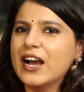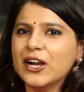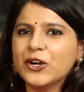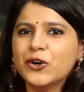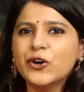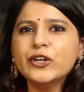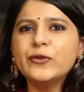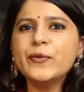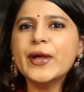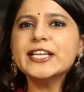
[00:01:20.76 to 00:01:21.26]
A
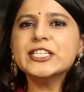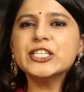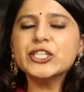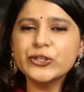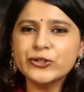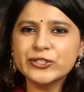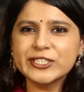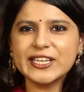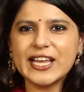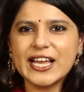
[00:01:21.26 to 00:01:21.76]
good way to
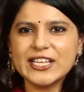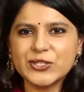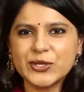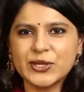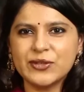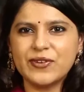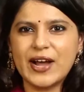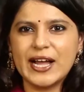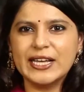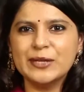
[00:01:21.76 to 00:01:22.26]
utilize
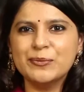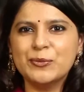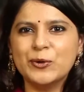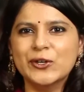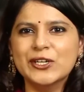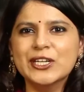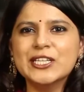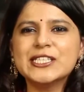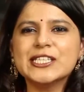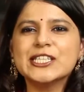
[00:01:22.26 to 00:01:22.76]
your Diwali
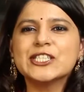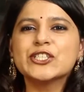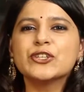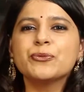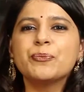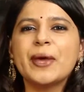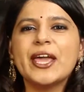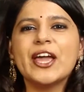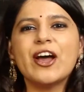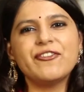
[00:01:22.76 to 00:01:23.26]
bonus is
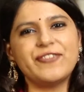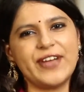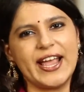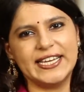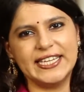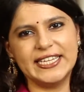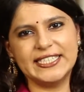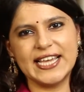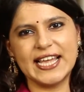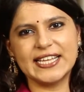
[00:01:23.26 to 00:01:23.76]
to pay off
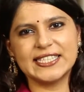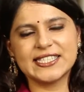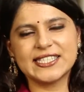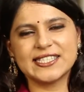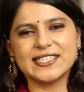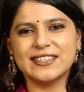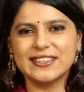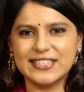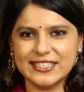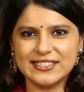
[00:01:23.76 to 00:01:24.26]
any debts.
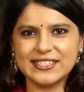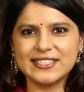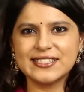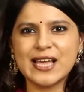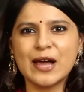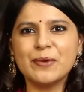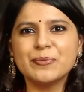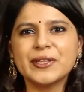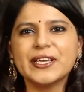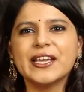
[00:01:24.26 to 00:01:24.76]
This is
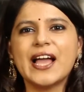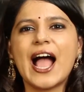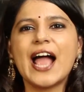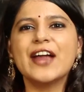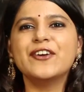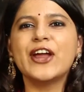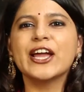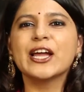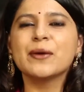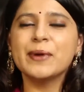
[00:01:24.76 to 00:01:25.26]
something
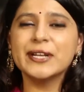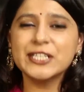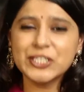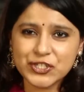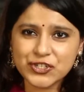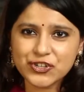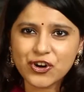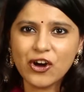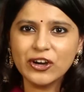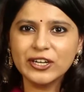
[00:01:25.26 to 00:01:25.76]
I recommend
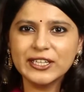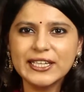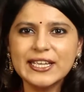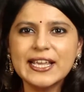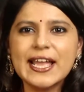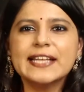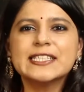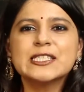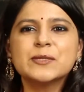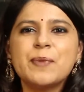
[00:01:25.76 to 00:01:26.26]

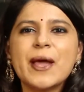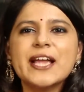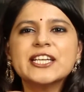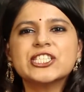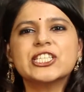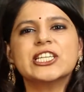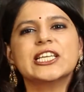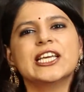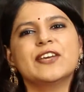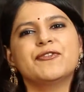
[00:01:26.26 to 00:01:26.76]
strongly,
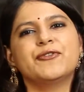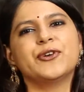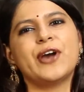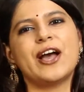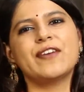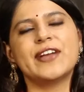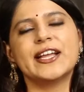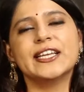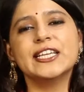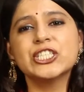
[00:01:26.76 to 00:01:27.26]
especially if you
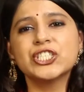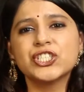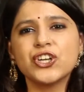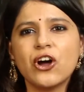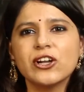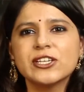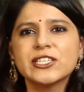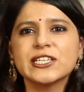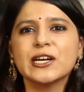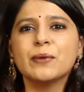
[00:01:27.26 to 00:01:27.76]
have any
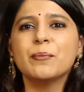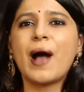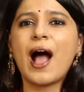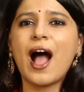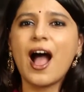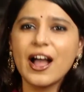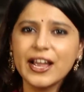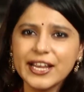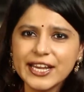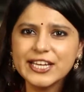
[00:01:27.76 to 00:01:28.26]
short-term
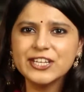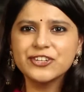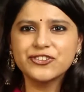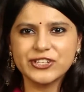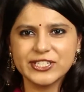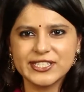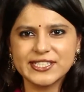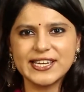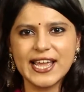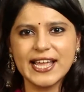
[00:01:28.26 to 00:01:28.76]

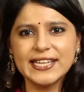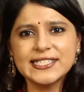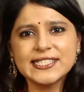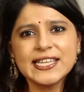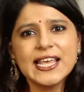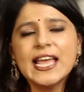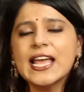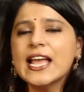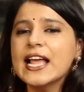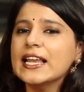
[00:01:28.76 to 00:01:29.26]
high-interest debts
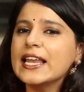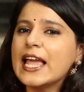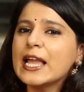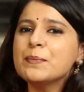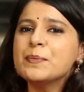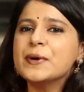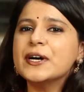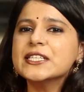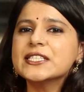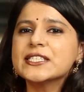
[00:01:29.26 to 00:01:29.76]

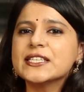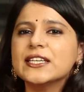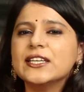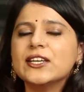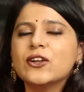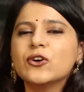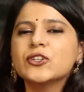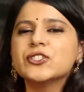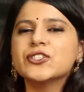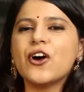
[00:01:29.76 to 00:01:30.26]
like
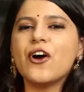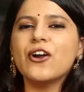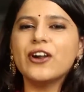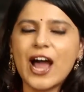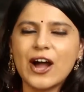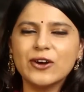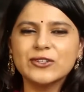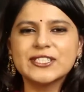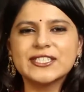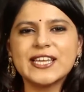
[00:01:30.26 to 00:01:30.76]
personal loans or
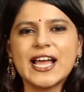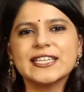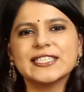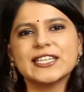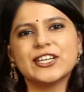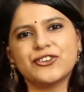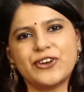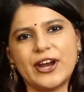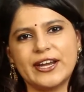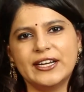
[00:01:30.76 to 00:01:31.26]

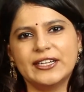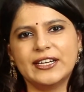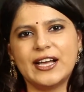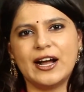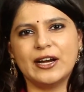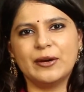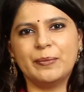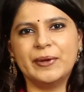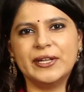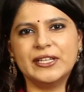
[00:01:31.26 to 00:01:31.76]
outstanding credit card